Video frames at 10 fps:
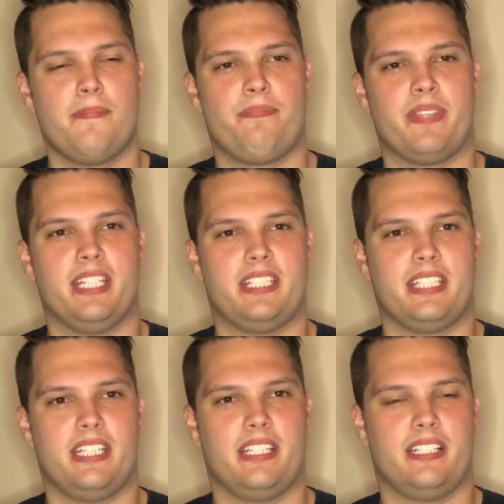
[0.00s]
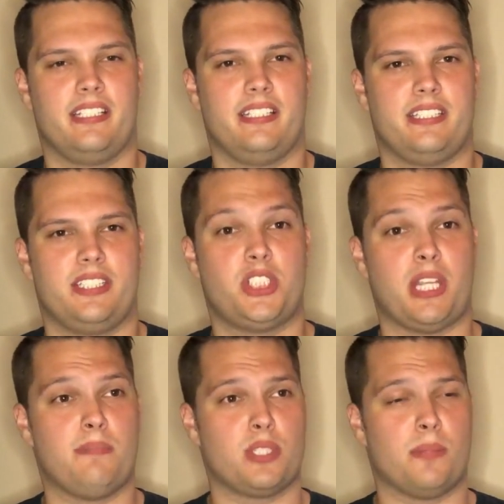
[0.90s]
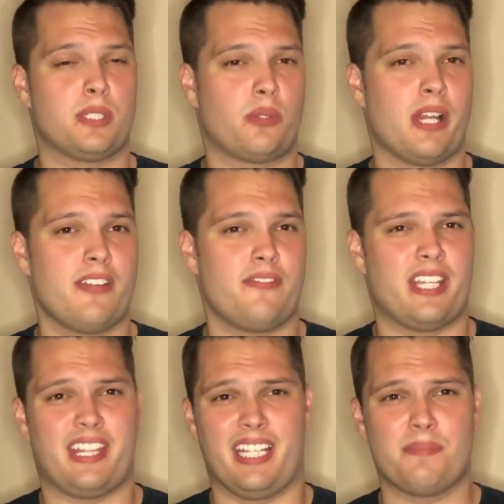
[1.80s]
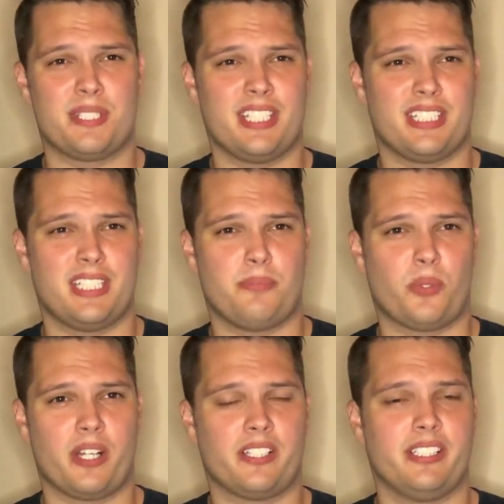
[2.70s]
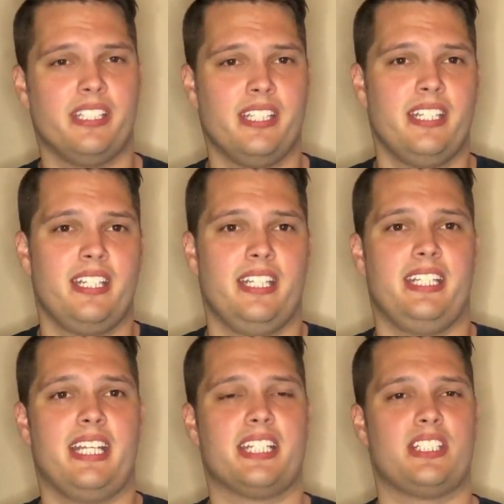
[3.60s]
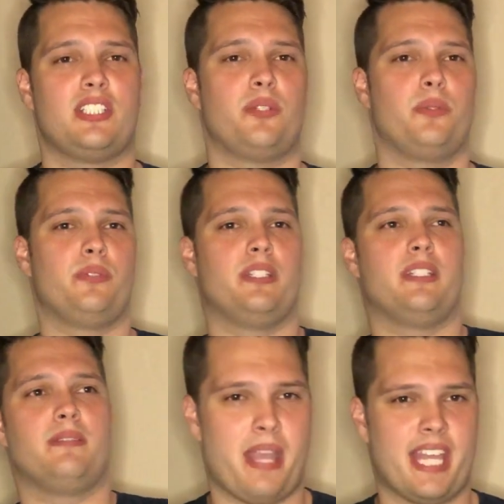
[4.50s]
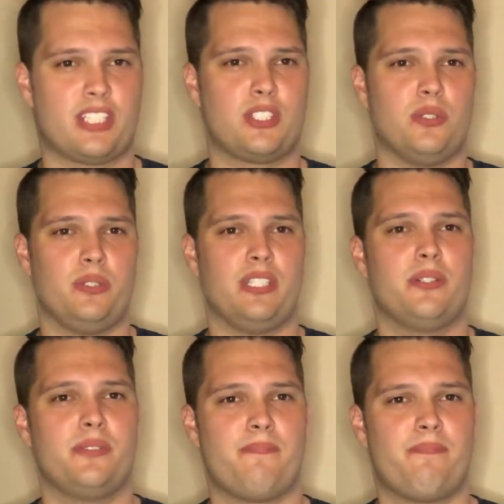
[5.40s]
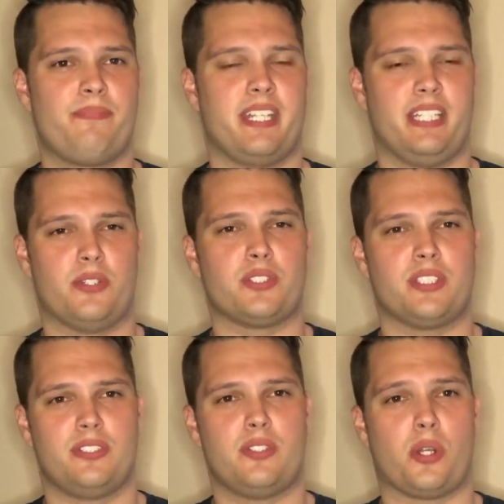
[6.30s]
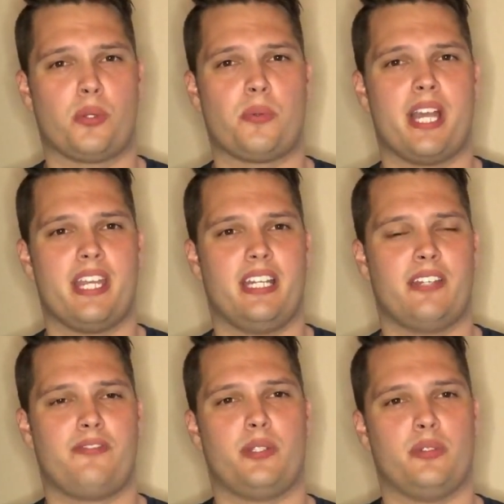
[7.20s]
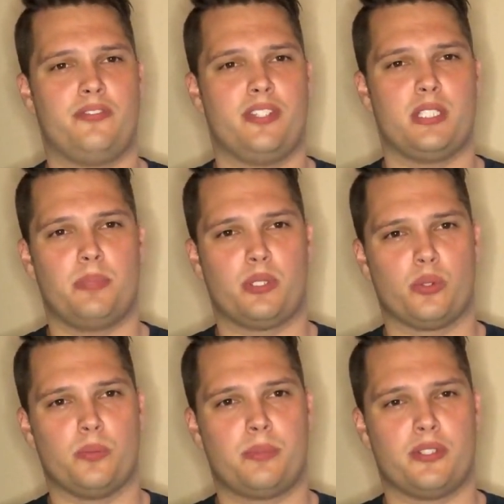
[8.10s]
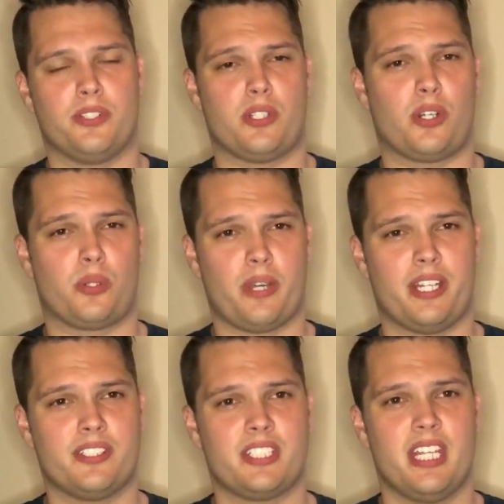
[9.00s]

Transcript: it's James Updegraph. I think I'm saying his name correctly. He has his own mask studio, and he calls it Darkride. I follow a Facebook group called the Dark Riders.